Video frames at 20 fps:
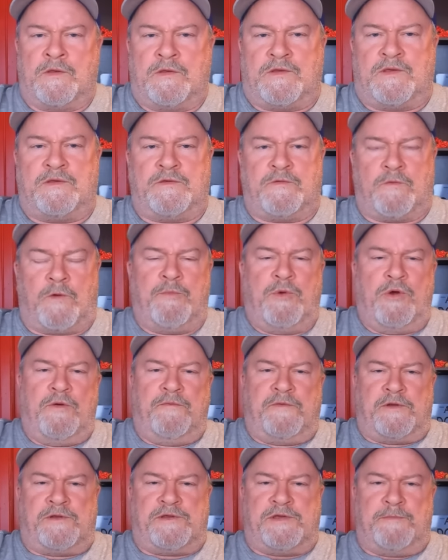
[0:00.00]
It says,
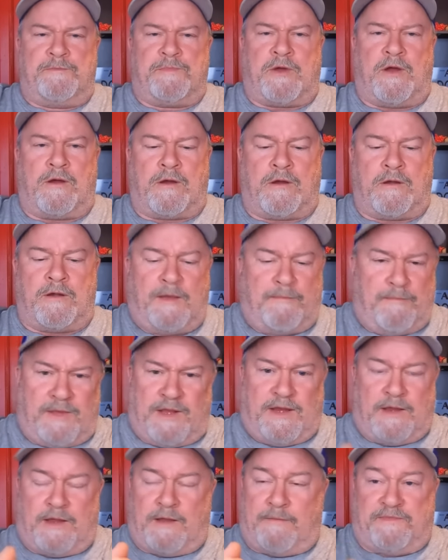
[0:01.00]
remove your chip card. I'm
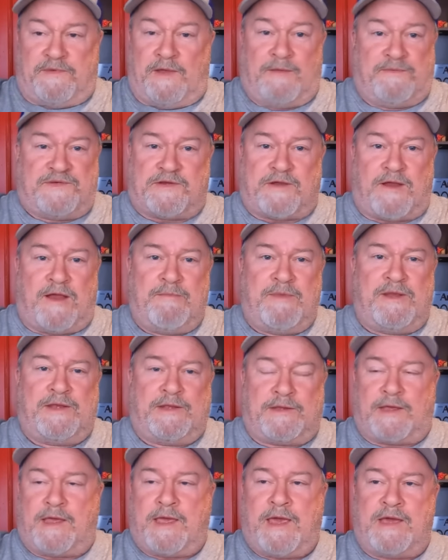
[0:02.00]
like, I'm, I'm screaming
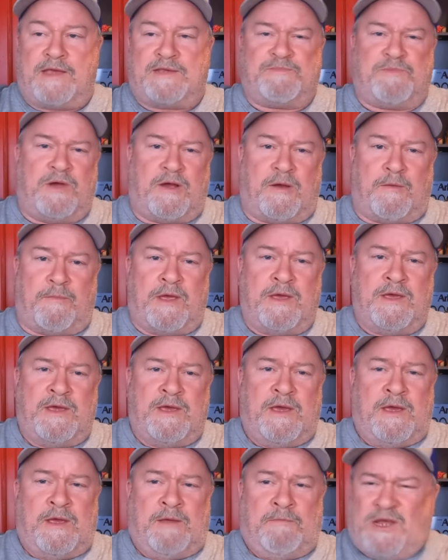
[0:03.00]
at the gas pump.
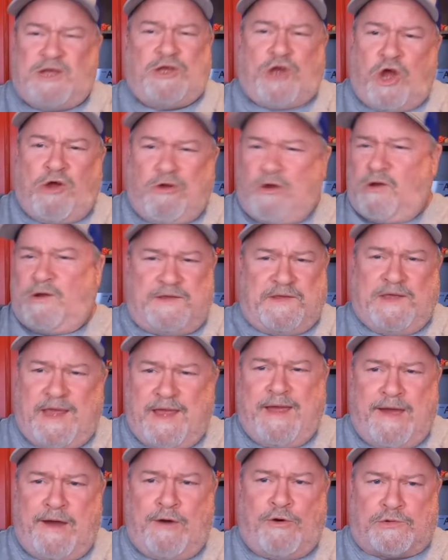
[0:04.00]
My card's
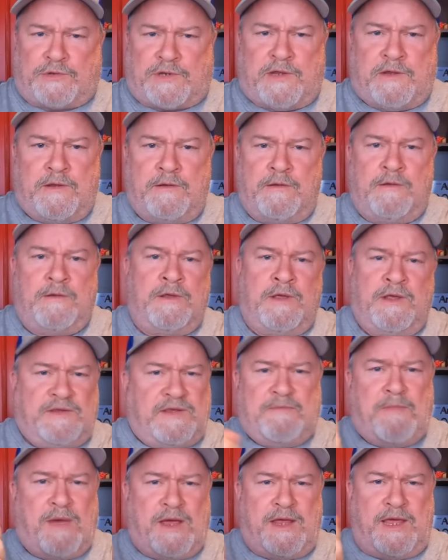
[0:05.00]
out.
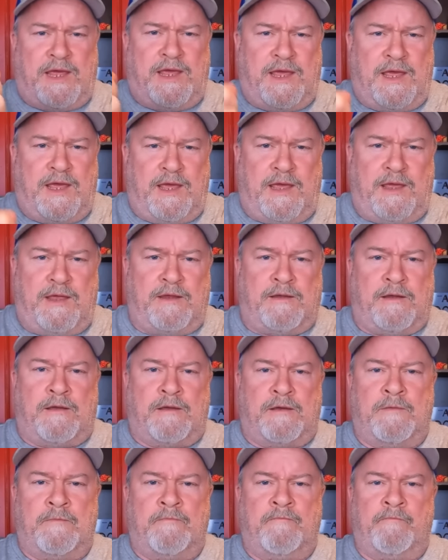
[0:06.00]
It's in my hand.
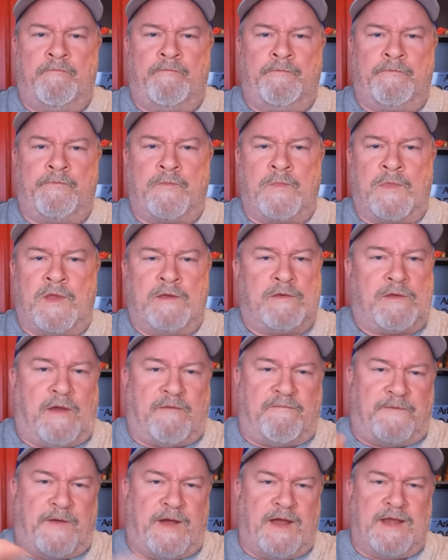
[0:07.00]
So
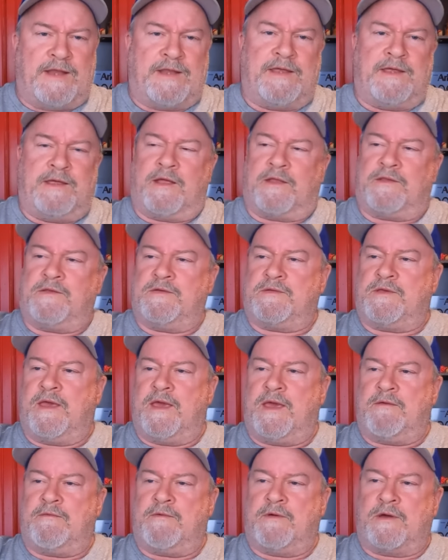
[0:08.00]
I finally, I just
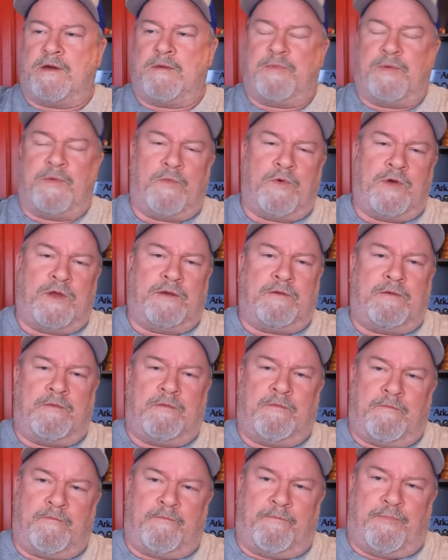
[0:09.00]
gave up and went,
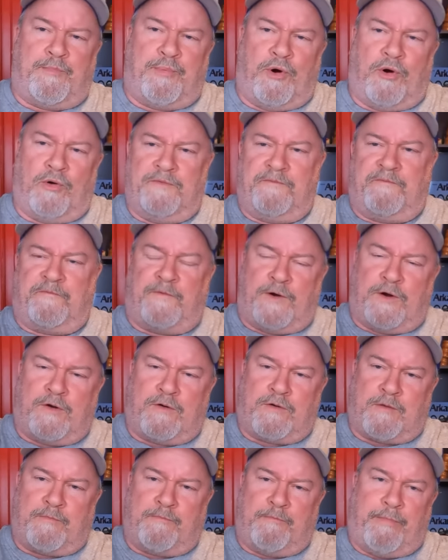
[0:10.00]
pulled
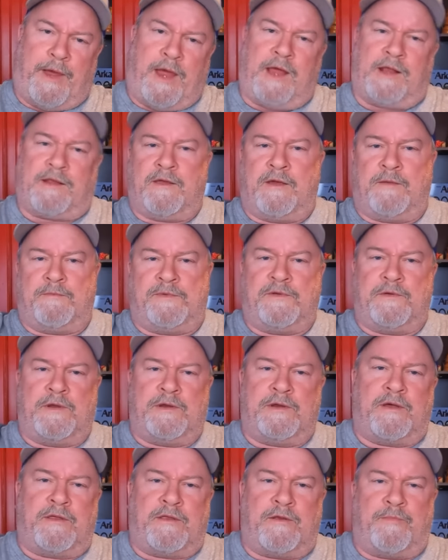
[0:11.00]
forward, backed up to
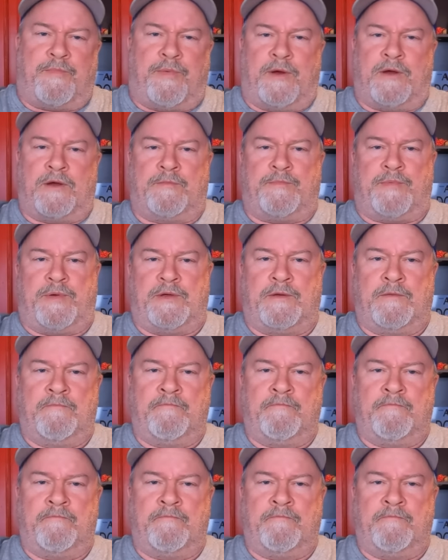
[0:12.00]
another pump.